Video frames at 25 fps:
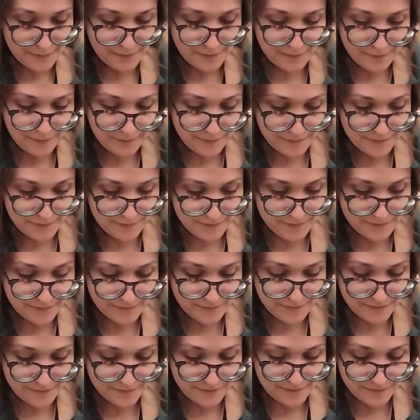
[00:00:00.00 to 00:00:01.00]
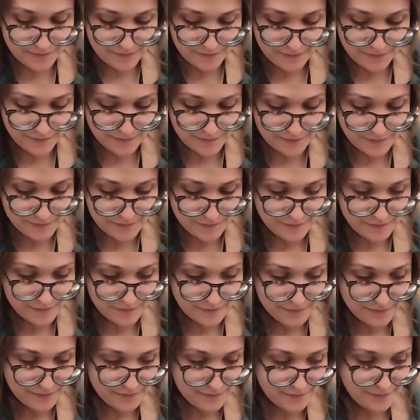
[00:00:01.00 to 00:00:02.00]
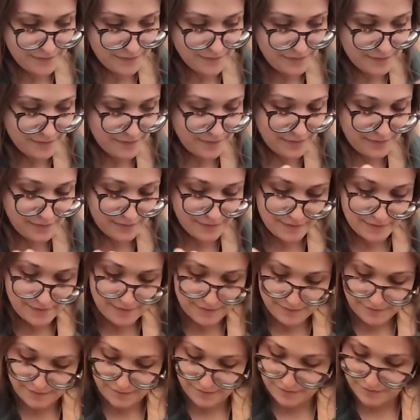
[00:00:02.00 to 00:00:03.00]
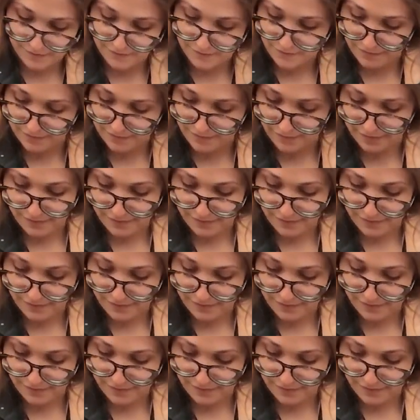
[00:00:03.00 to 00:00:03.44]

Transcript: No one is speaking in this clip.